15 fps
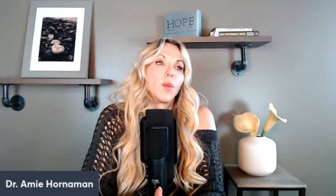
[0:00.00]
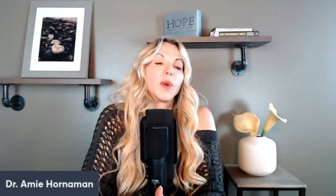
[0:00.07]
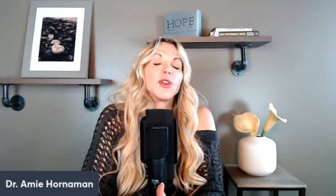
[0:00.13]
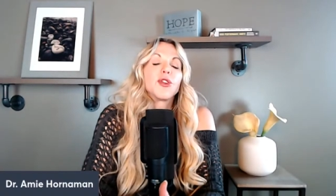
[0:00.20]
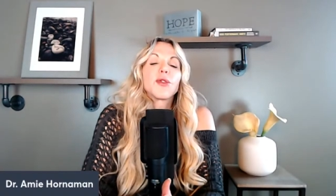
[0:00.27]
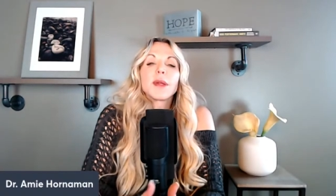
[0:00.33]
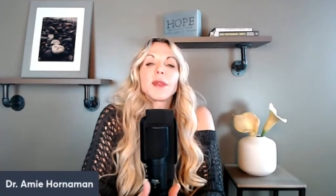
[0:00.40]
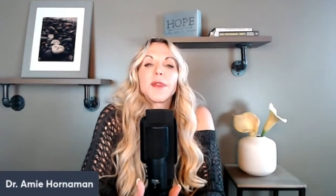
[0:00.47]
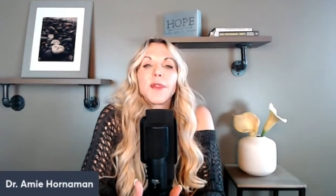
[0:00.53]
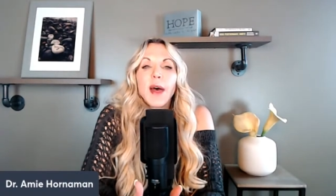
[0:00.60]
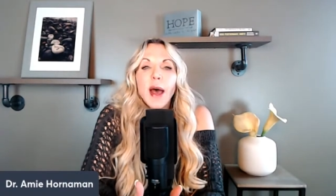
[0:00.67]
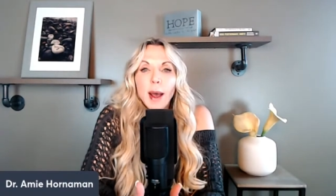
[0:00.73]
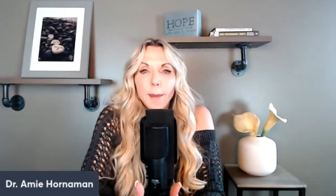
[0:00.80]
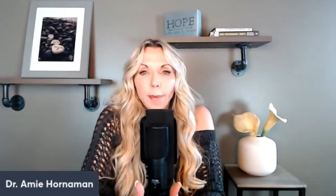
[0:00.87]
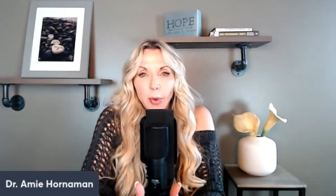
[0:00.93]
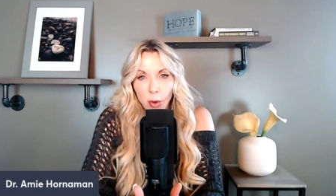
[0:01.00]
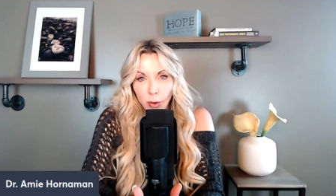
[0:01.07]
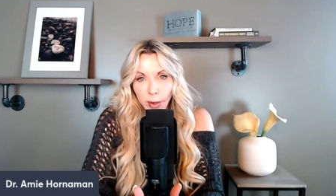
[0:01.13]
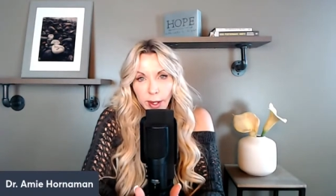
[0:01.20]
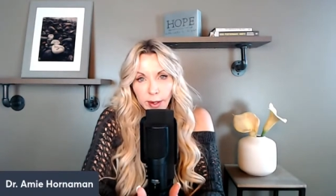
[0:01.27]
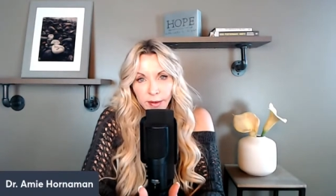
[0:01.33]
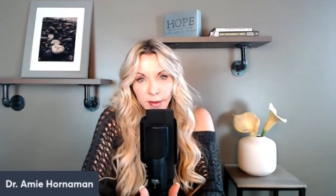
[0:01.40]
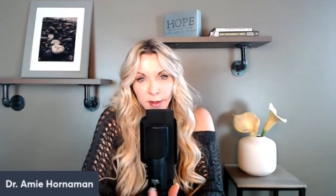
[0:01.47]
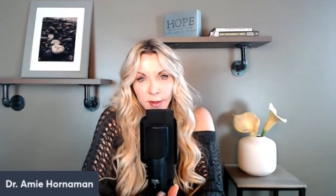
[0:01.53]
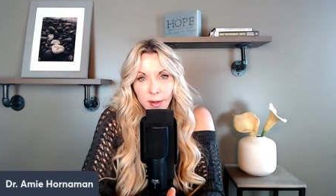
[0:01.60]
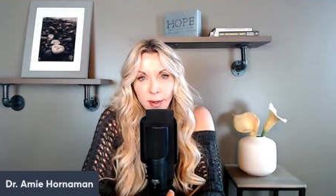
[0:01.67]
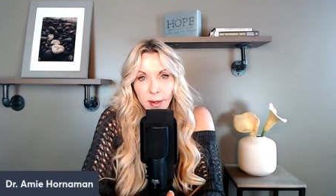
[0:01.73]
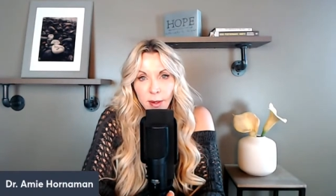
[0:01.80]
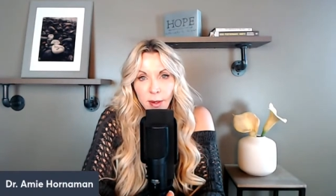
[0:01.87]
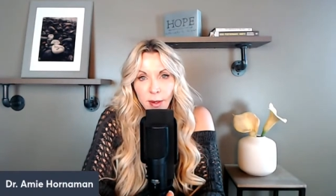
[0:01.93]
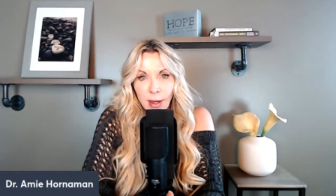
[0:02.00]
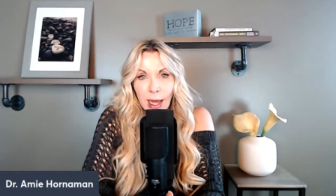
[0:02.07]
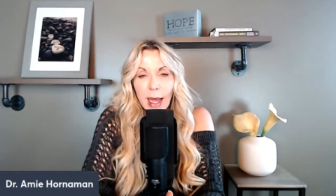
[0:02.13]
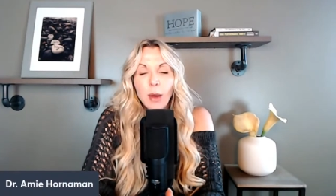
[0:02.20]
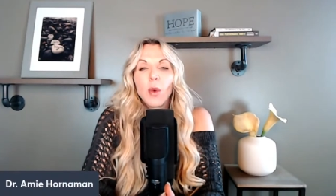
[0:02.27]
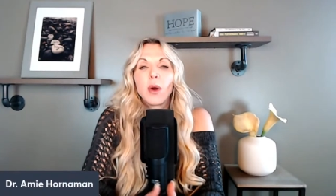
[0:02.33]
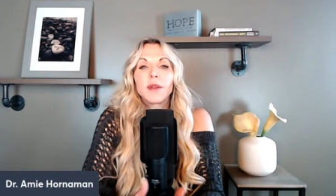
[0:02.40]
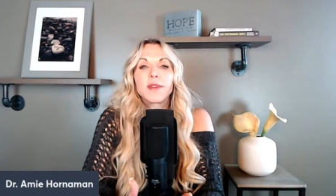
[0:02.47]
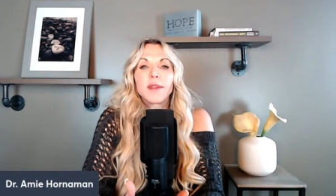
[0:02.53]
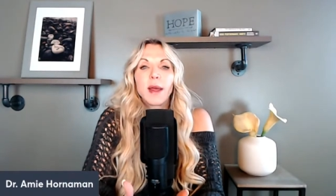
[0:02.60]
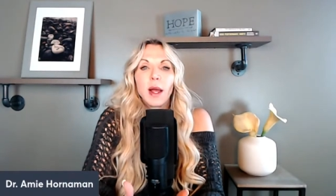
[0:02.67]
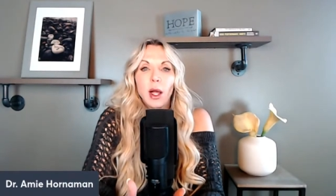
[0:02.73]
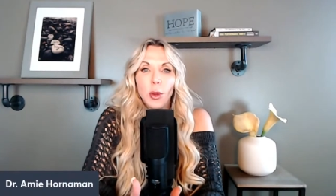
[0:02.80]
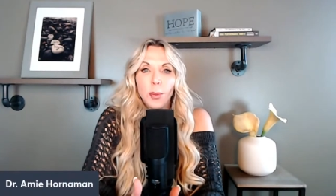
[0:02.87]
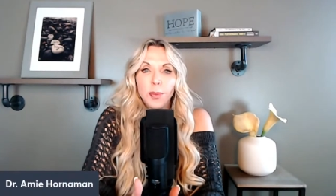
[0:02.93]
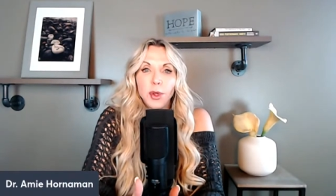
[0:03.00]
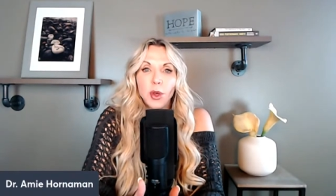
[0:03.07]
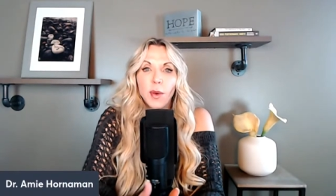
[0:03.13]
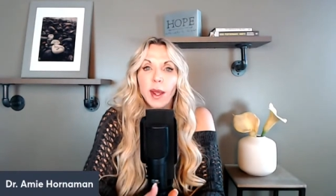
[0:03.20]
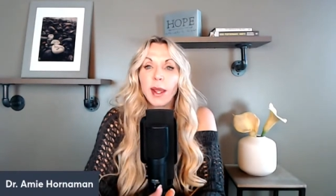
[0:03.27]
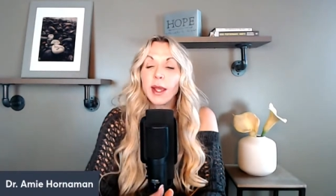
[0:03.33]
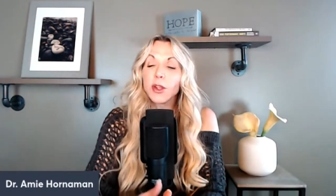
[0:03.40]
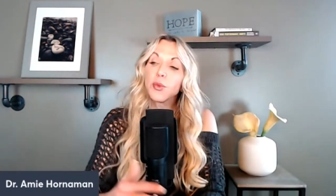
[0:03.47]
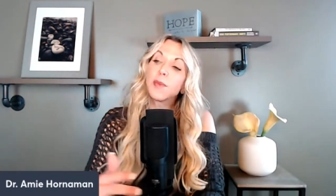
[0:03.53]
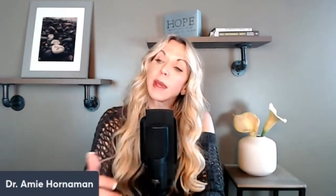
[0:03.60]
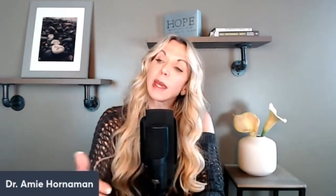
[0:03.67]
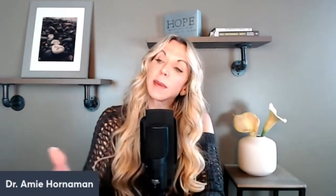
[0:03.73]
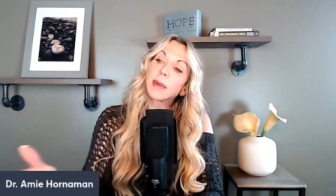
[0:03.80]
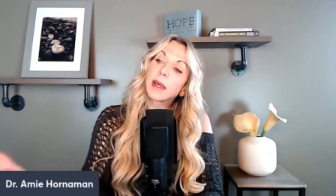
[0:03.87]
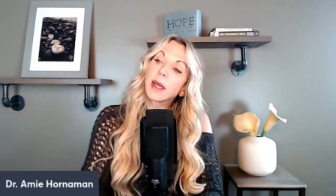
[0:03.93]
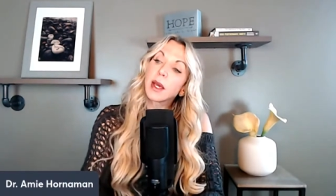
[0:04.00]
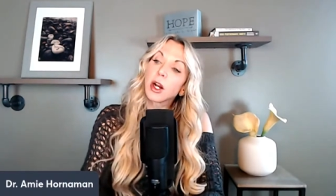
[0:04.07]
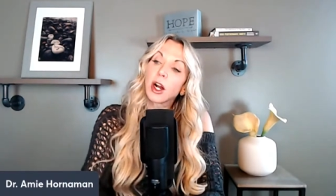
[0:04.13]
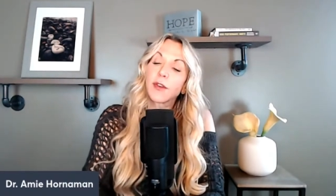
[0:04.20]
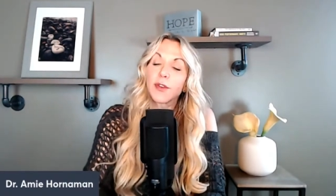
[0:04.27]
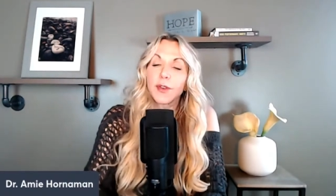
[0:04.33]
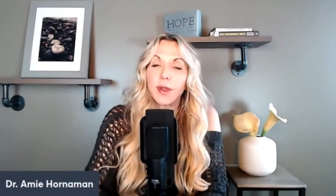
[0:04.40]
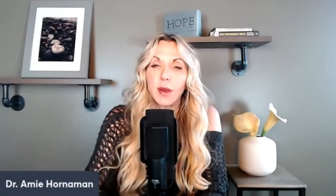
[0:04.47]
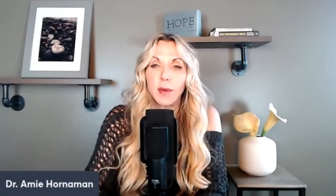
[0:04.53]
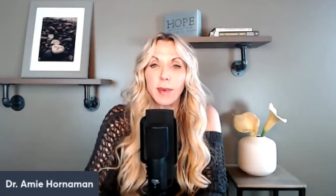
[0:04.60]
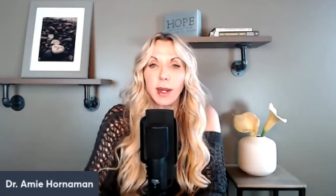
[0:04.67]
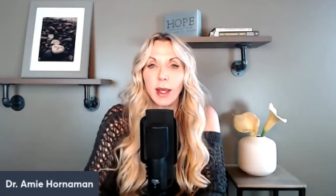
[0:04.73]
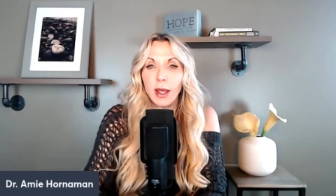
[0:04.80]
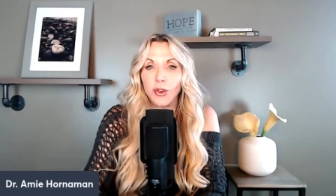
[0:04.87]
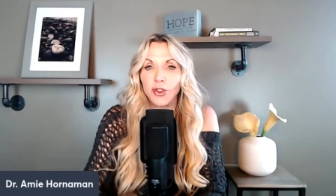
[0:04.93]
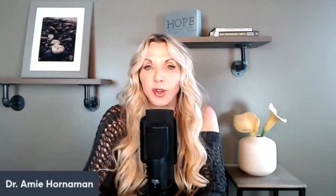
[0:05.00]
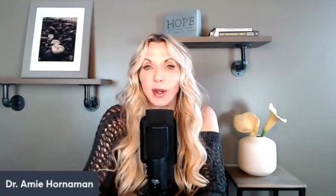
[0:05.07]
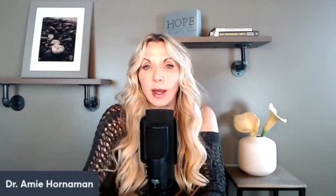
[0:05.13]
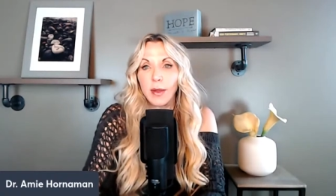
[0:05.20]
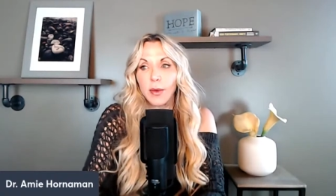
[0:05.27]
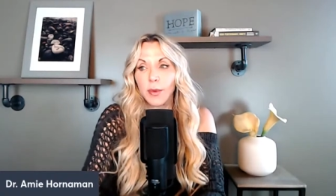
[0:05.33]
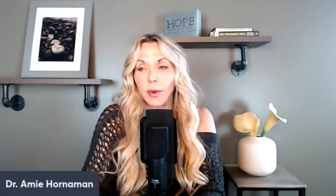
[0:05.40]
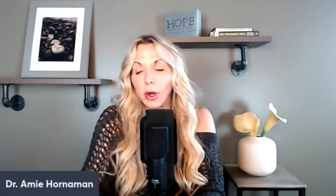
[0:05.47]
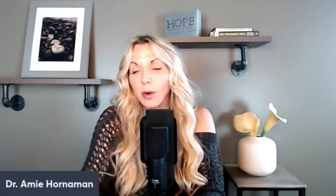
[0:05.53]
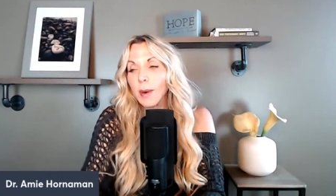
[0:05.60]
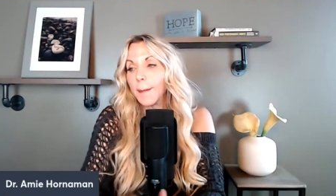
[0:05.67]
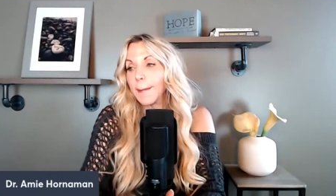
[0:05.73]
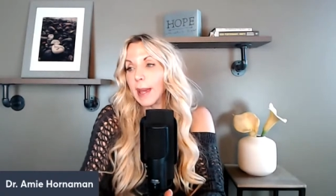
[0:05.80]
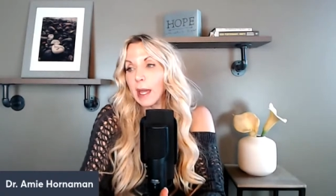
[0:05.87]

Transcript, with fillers: When you're at that point, I want to help you. And can you maybe get off your thyroid medication down the road?